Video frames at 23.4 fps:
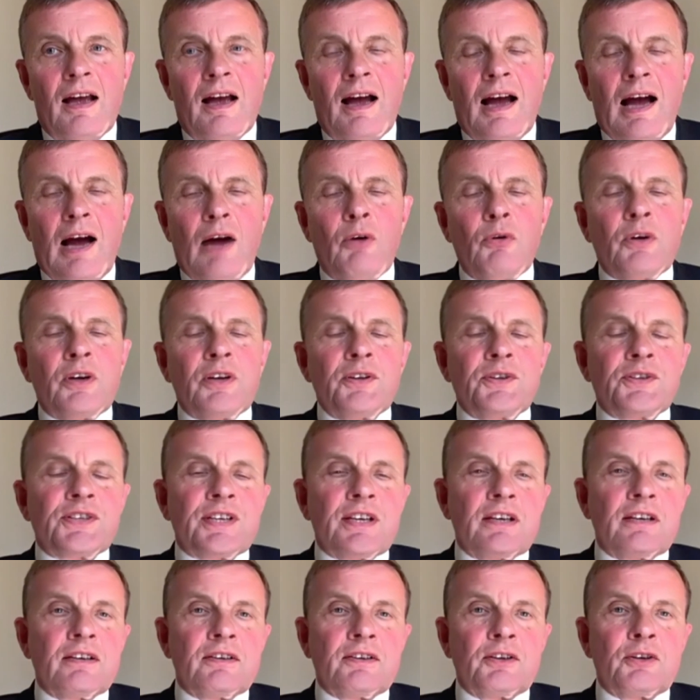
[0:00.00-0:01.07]
How
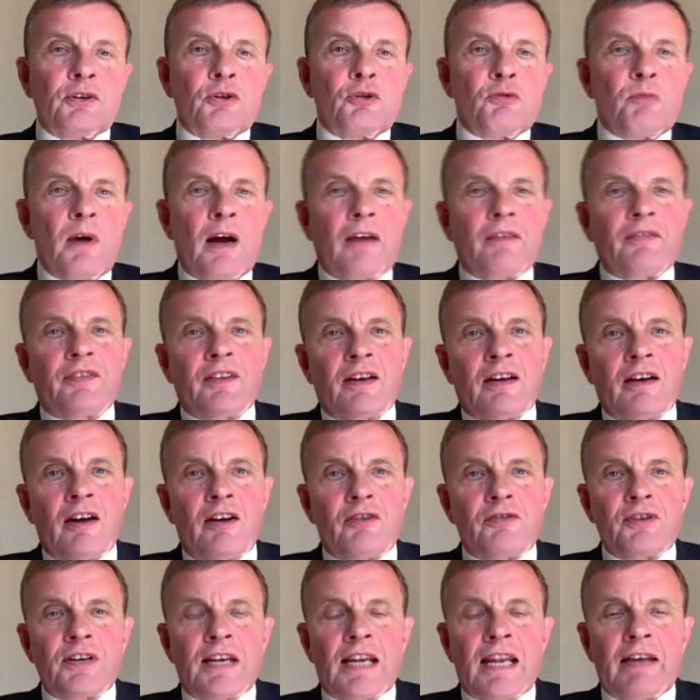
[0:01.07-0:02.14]
concerned are you about the
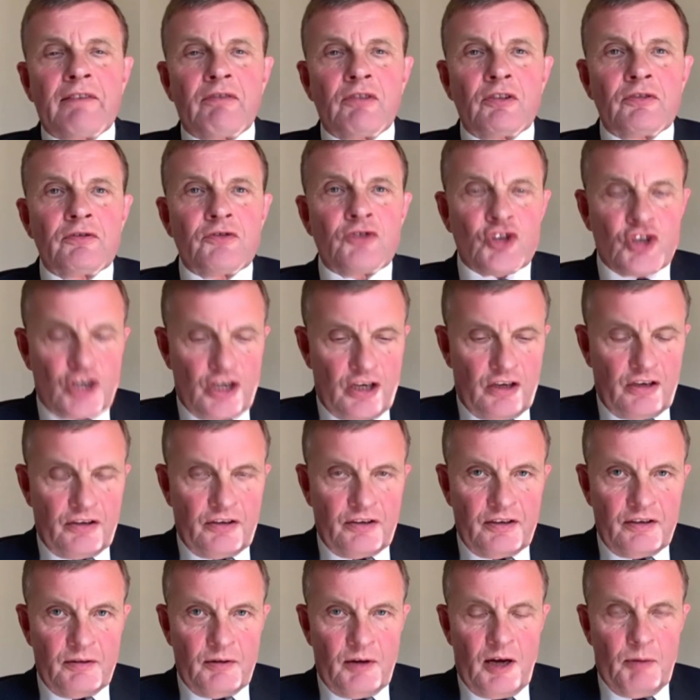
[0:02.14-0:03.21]
current level of
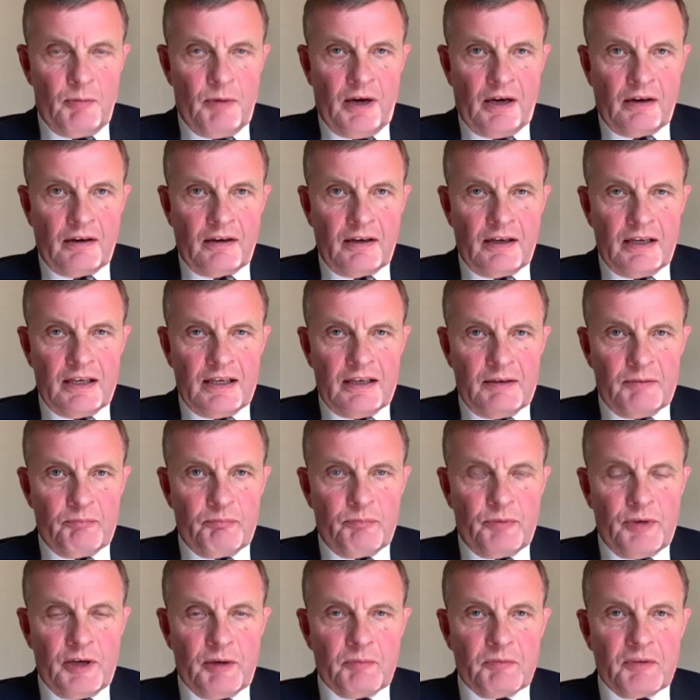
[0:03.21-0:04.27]
churn among
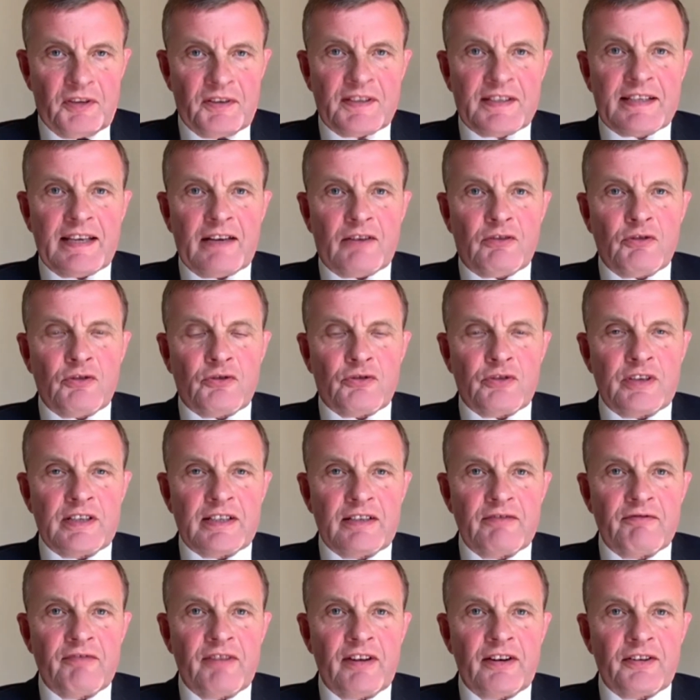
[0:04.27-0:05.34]
permanent secretaries
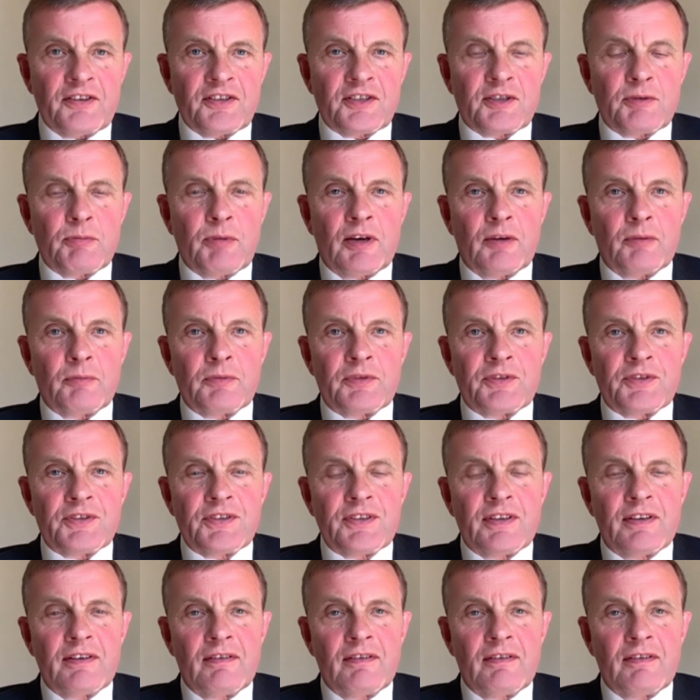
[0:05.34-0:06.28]
in various departments?